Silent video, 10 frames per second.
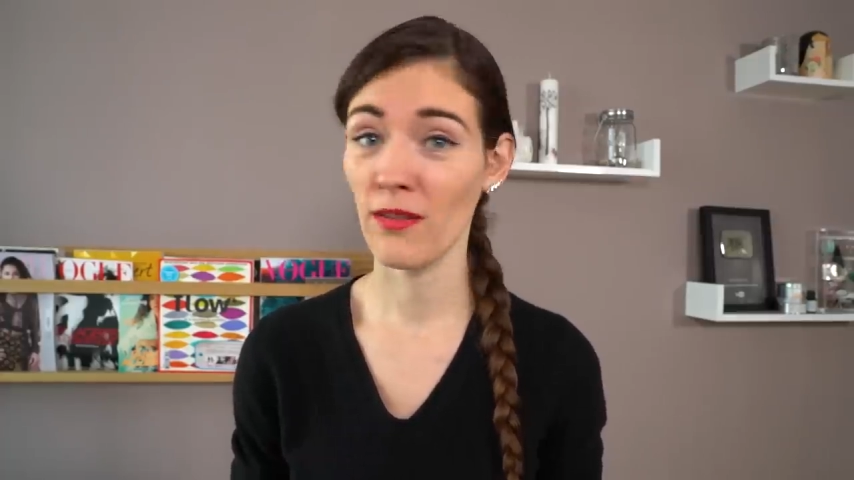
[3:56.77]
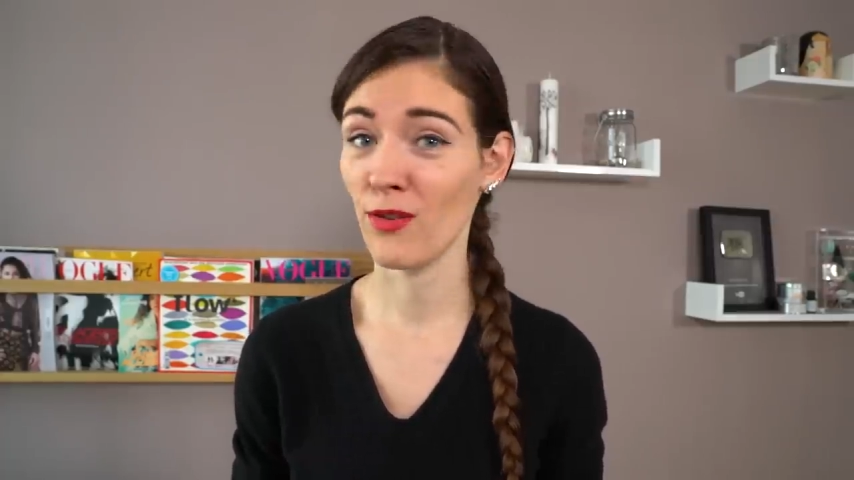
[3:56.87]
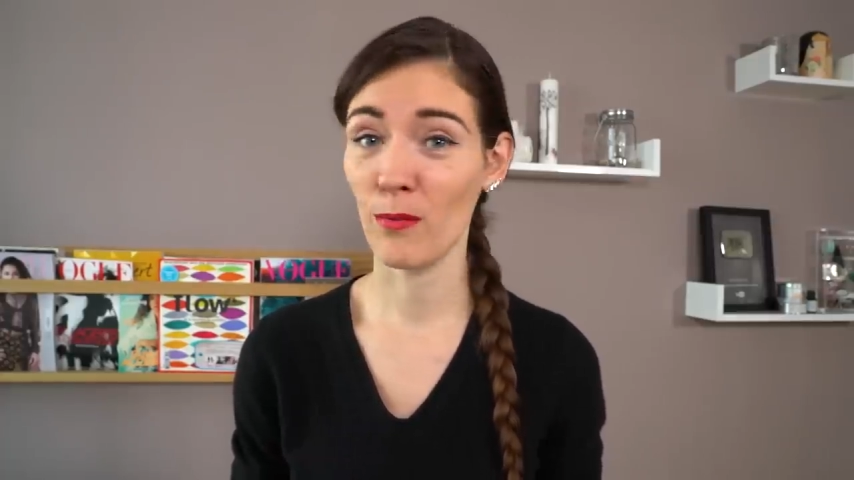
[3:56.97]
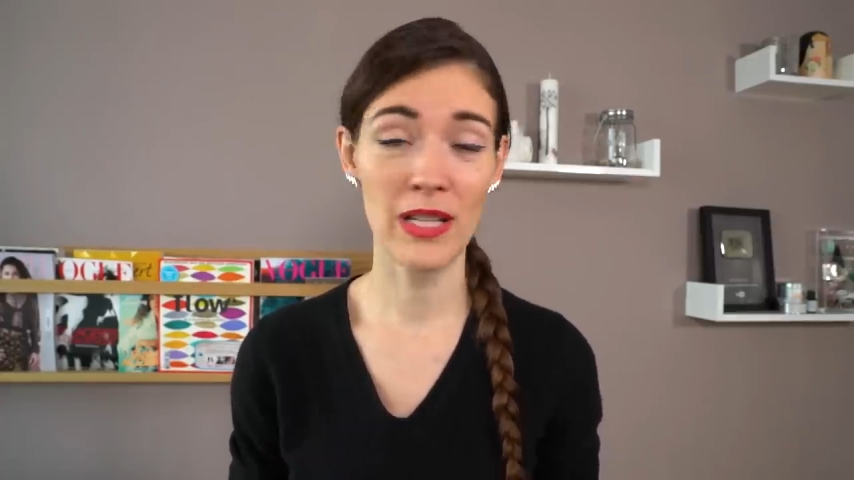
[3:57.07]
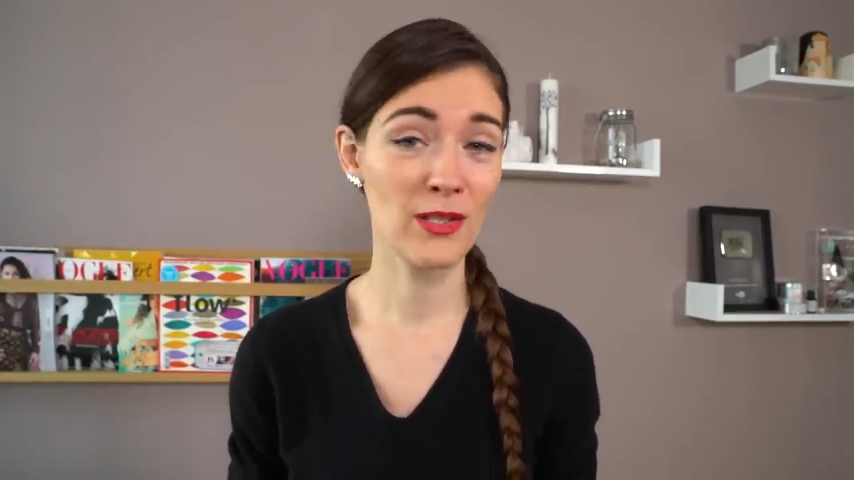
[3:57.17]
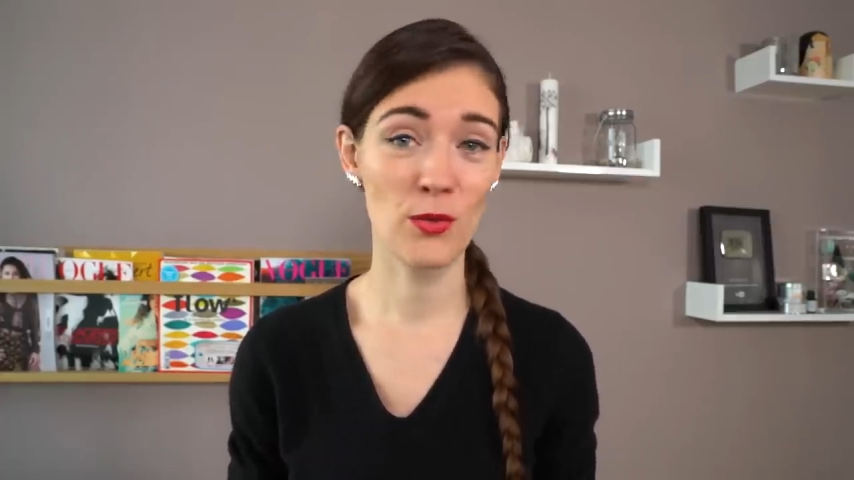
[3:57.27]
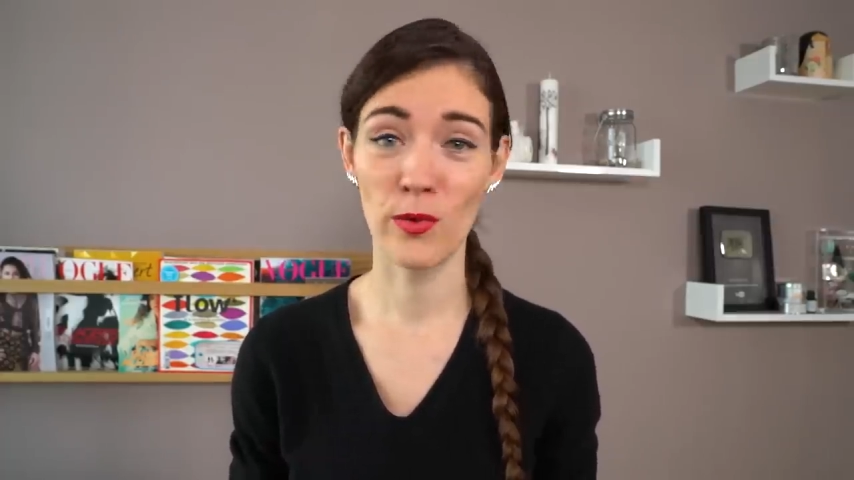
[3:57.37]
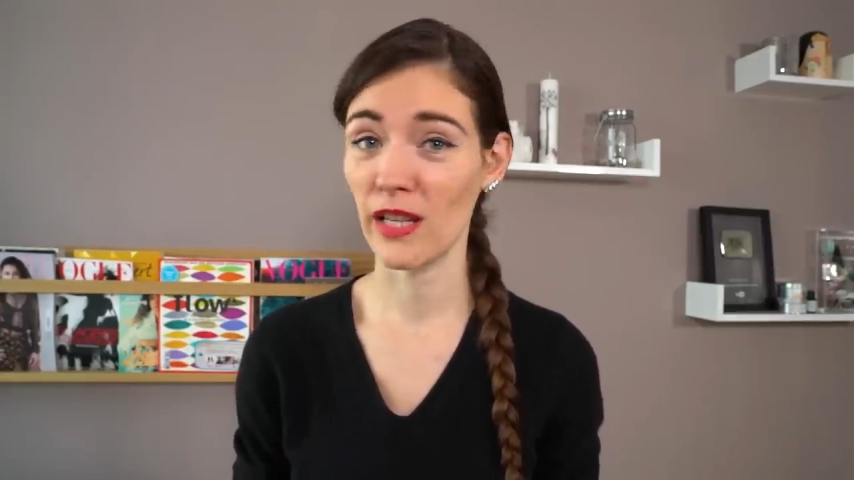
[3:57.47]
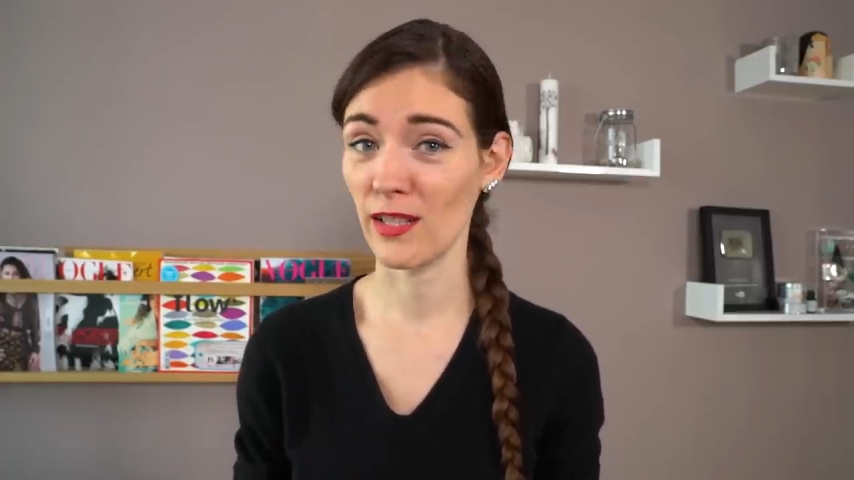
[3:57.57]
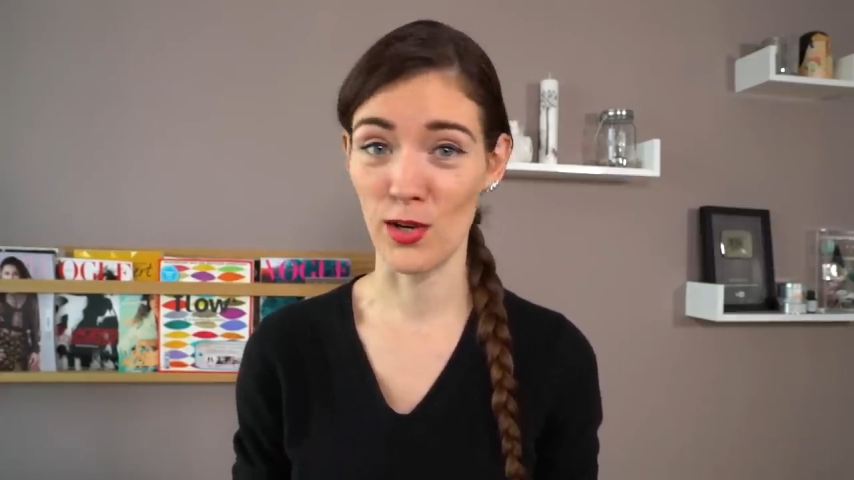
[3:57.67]
for men to
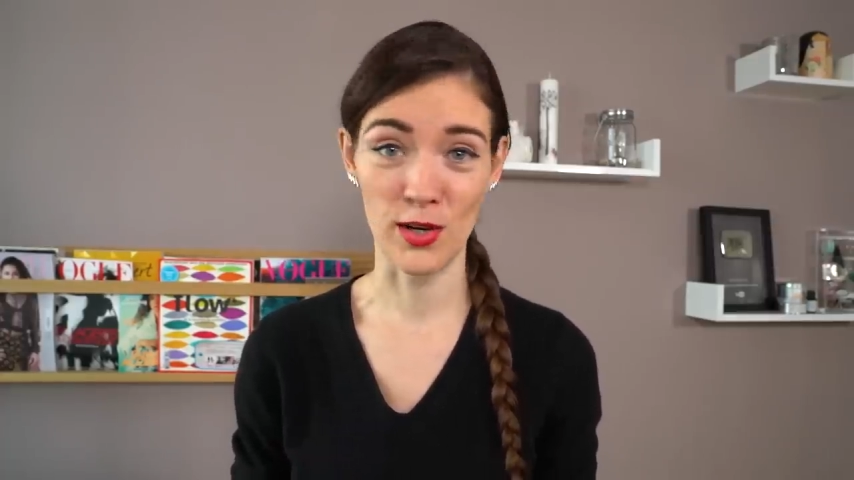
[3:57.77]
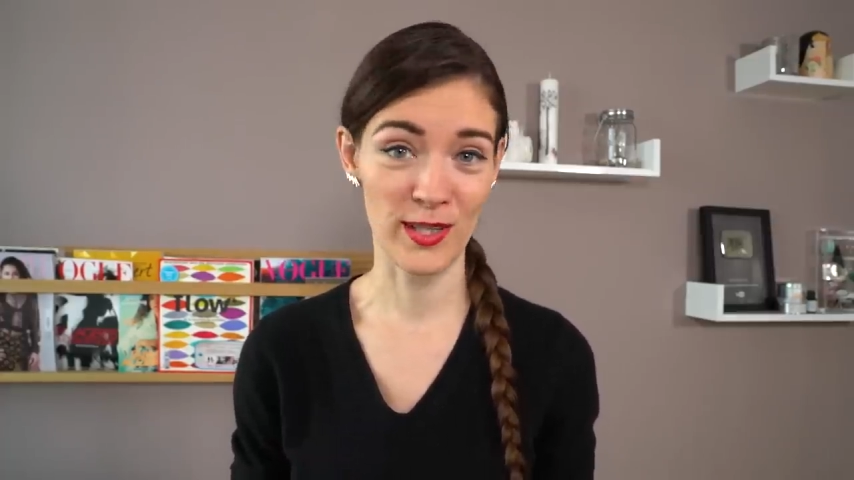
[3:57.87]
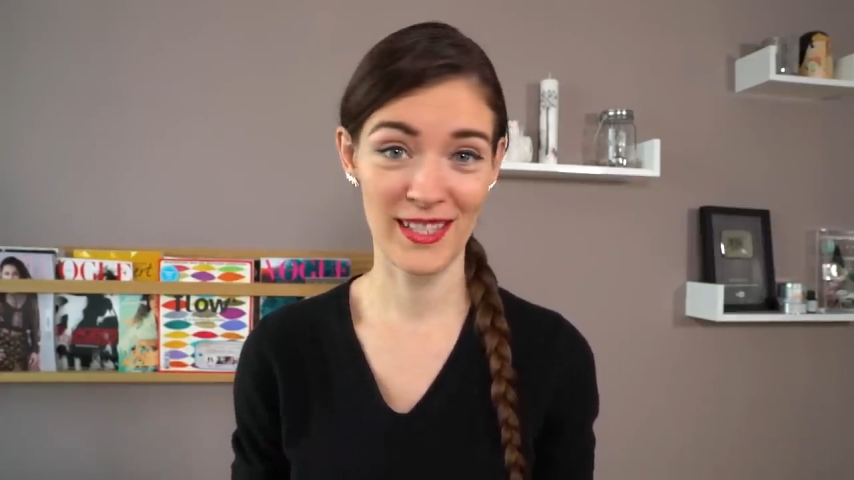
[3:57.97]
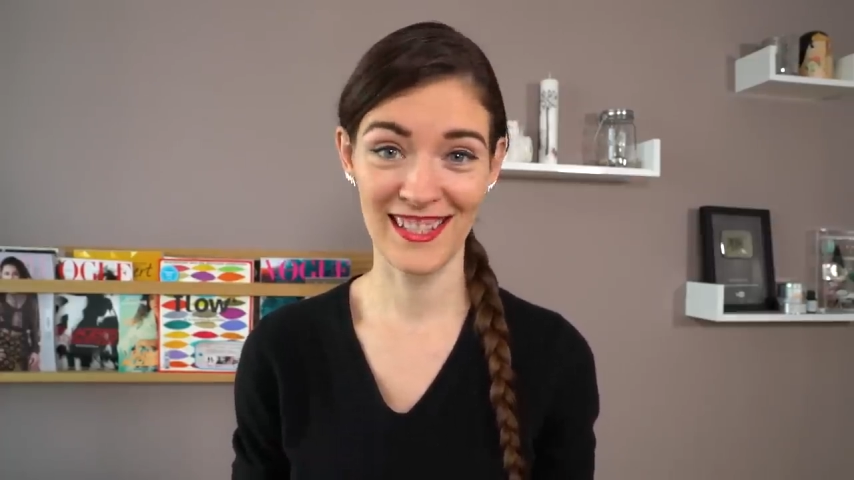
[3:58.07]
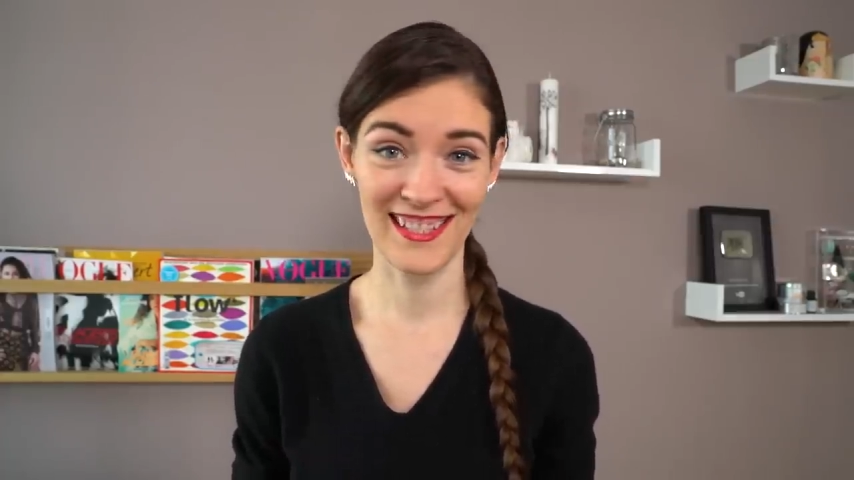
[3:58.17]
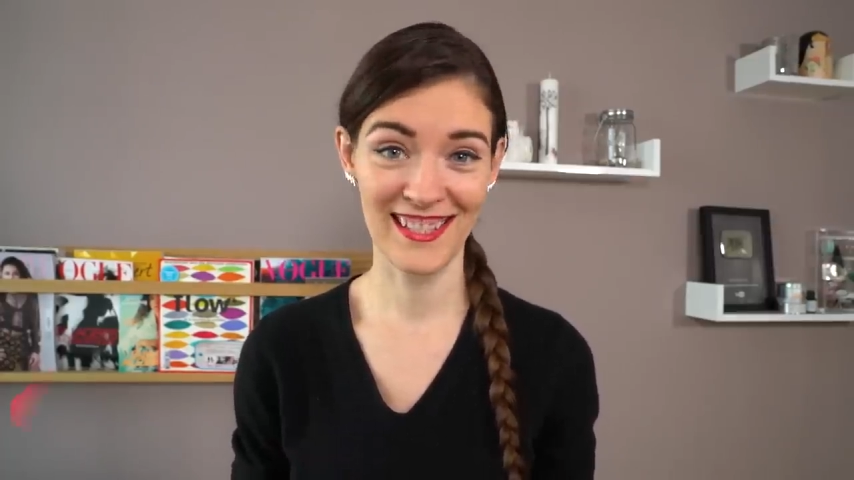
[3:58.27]
wear skirts.